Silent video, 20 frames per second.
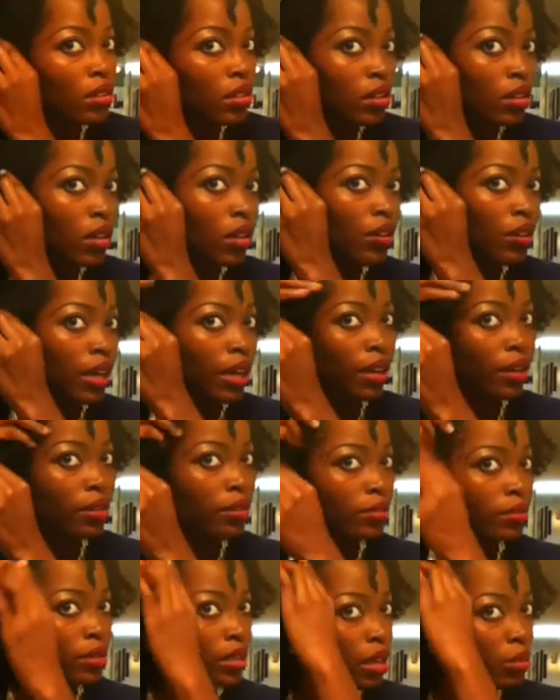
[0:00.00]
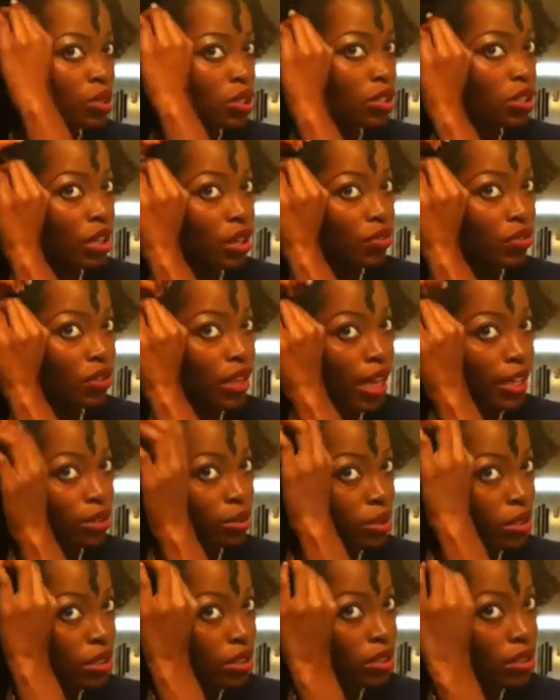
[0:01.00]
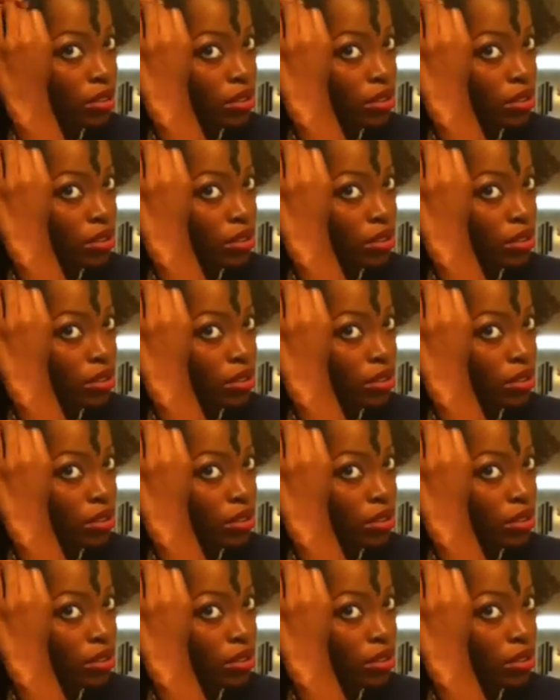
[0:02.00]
Okay, and I'm just gonna flat twist